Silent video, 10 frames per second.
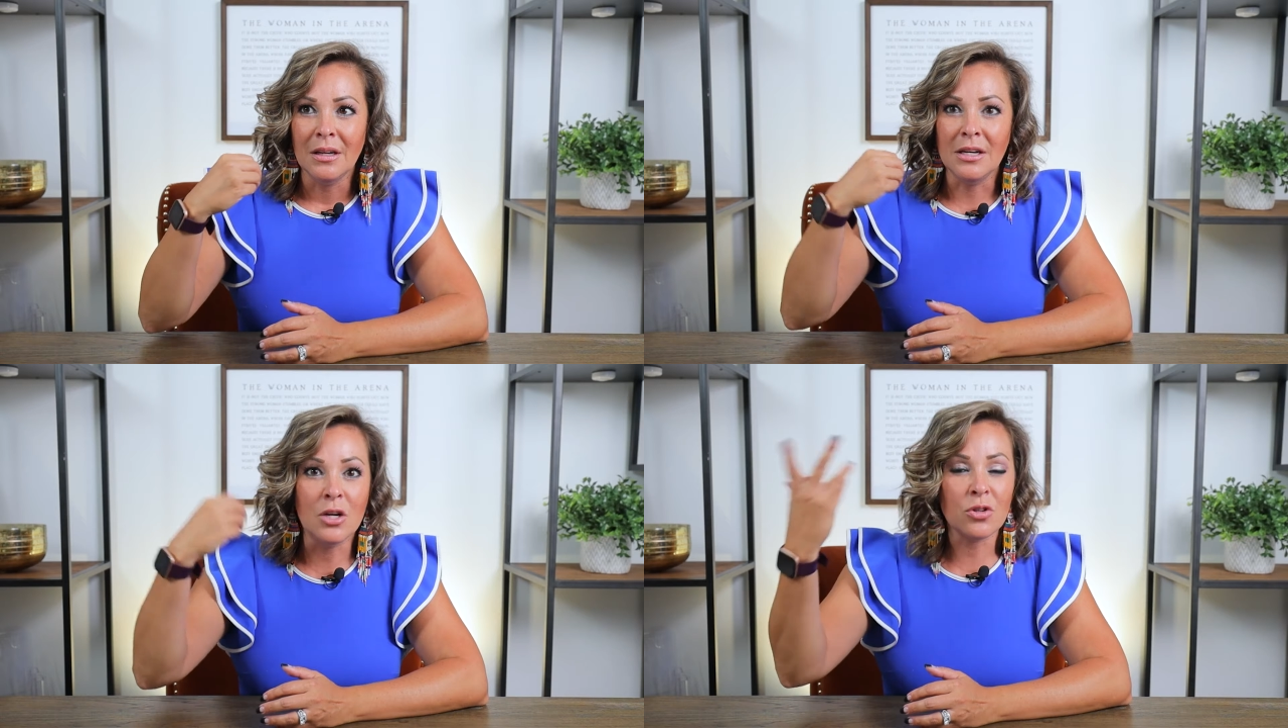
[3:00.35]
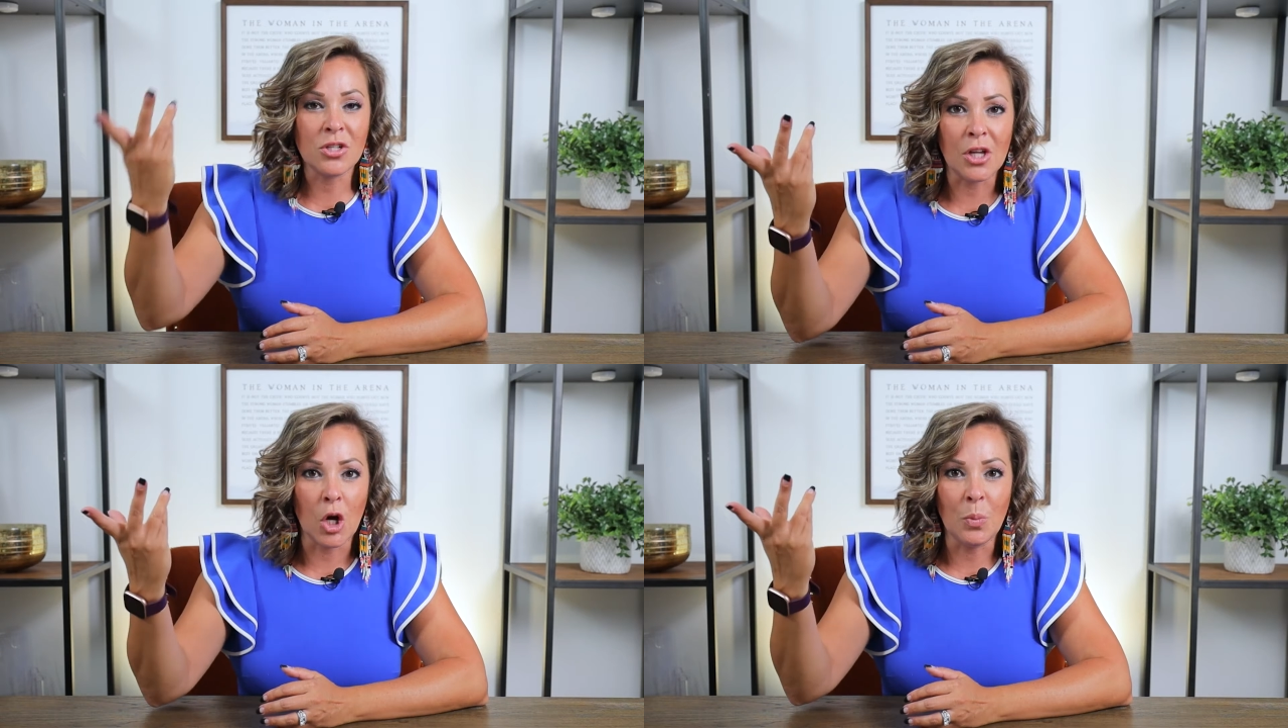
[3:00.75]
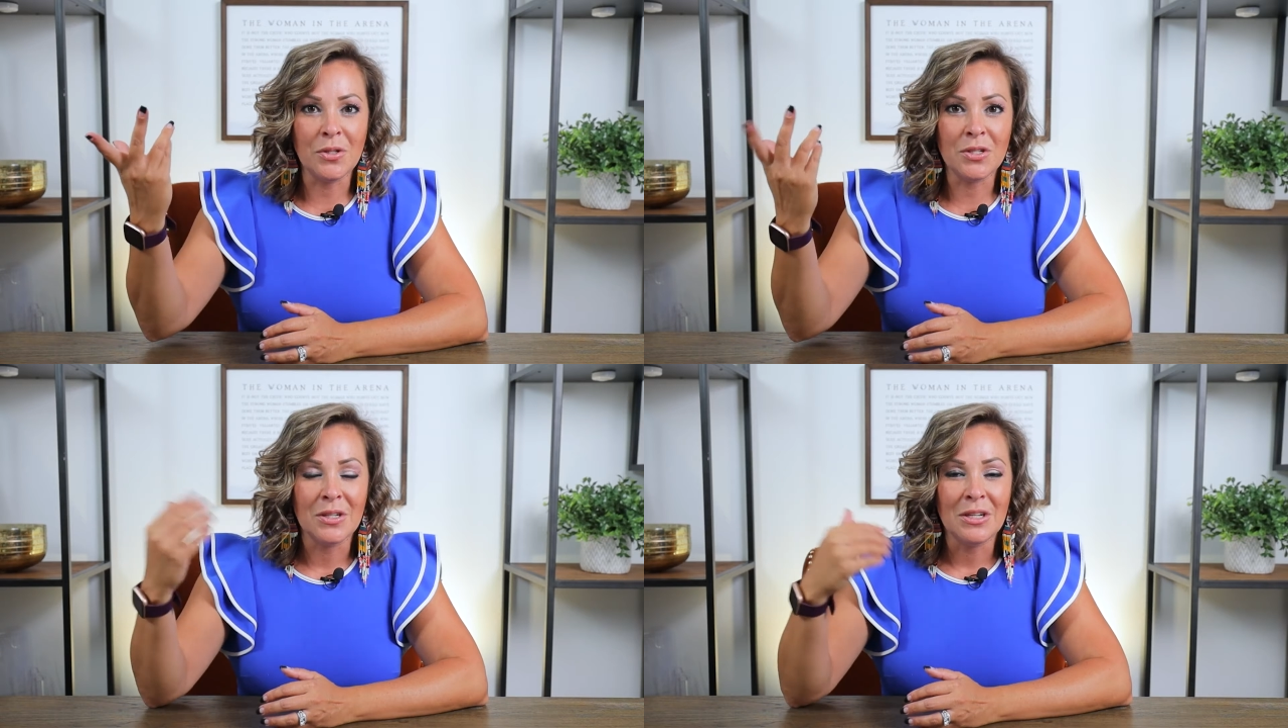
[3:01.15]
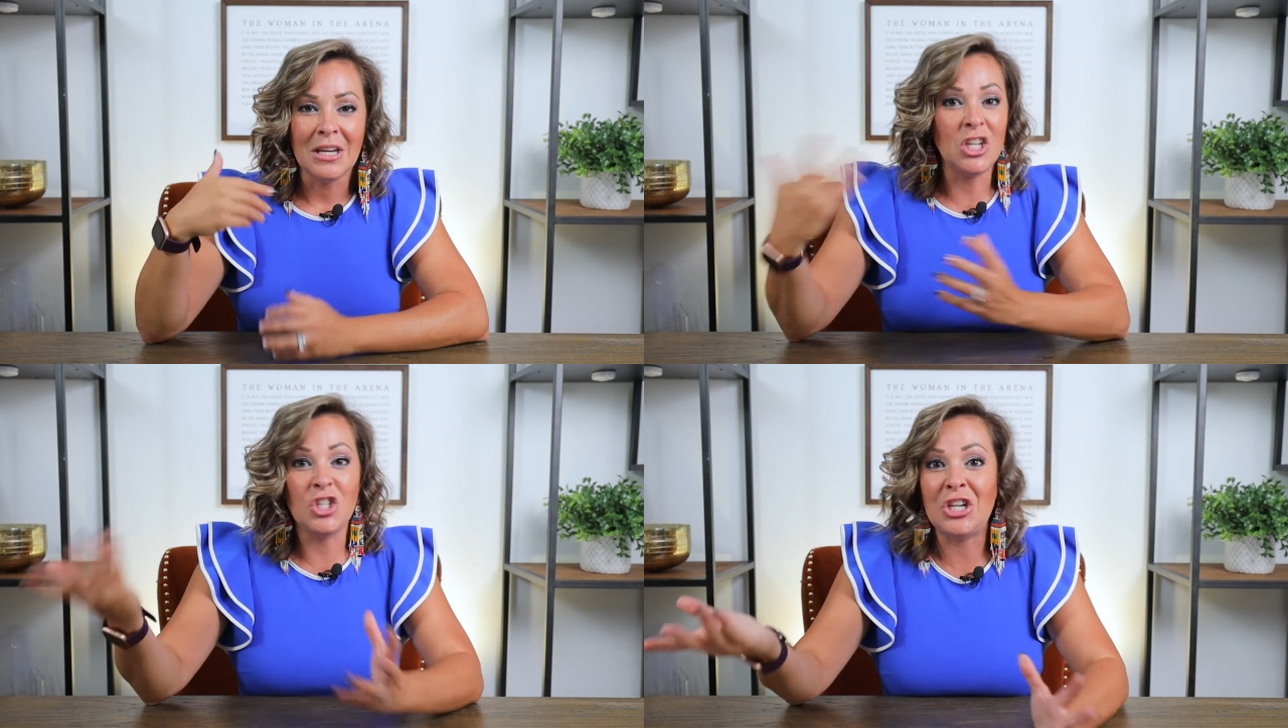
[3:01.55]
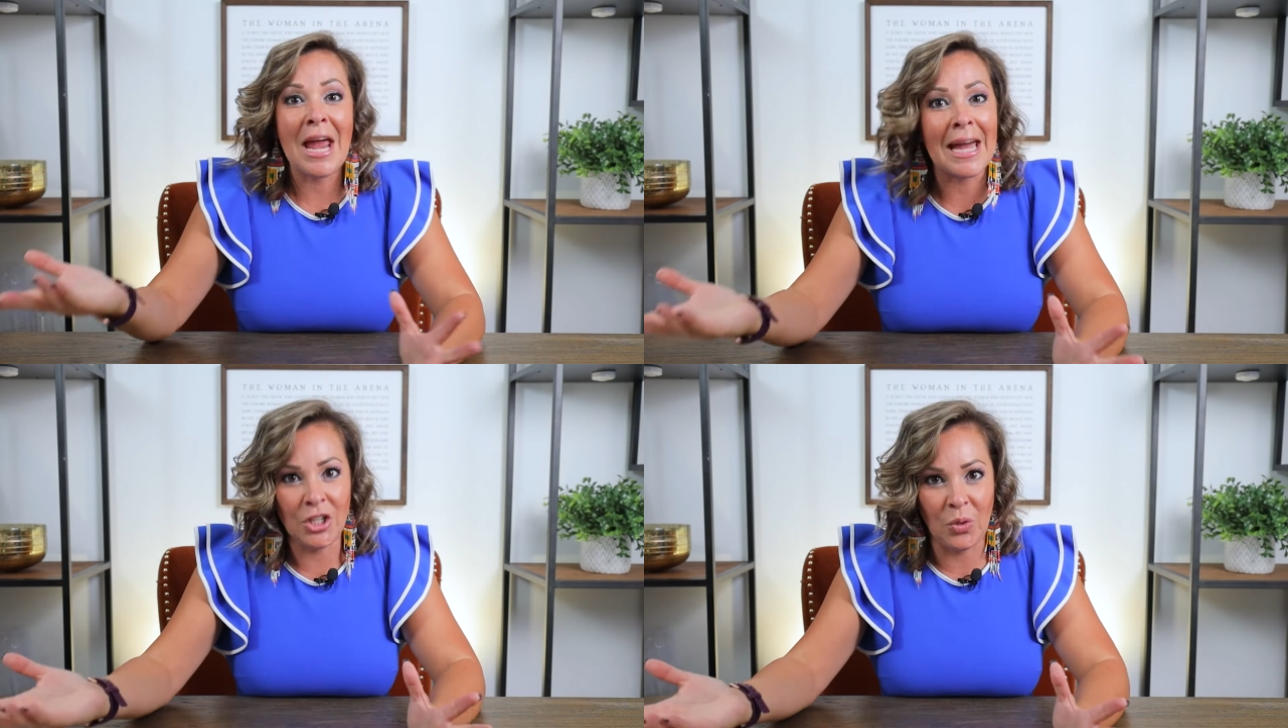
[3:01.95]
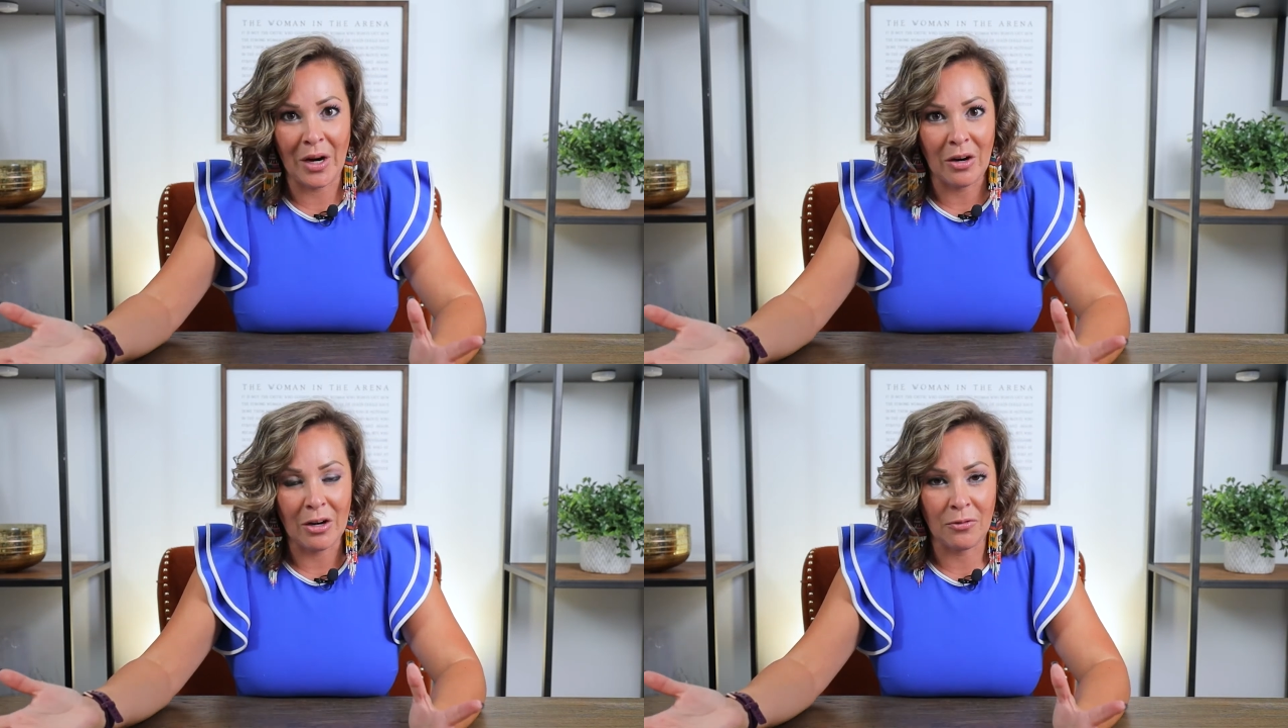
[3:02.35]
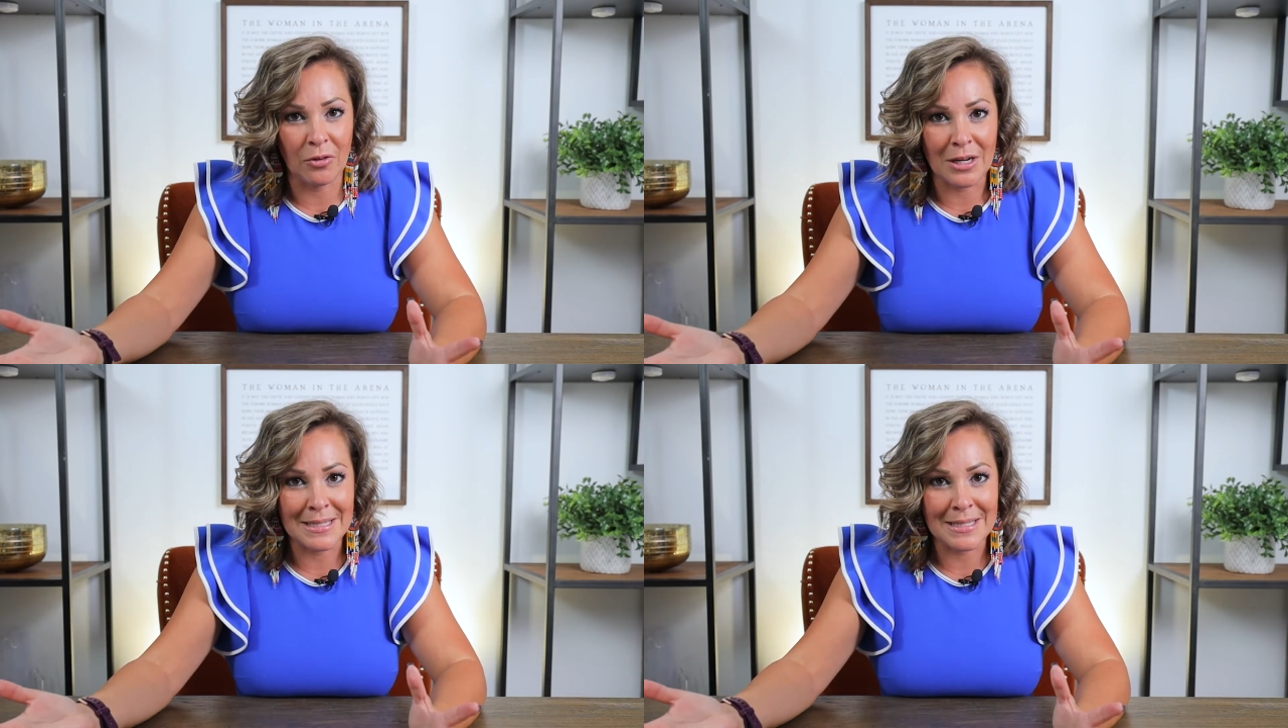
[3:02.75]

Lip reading: near the slopes in January, for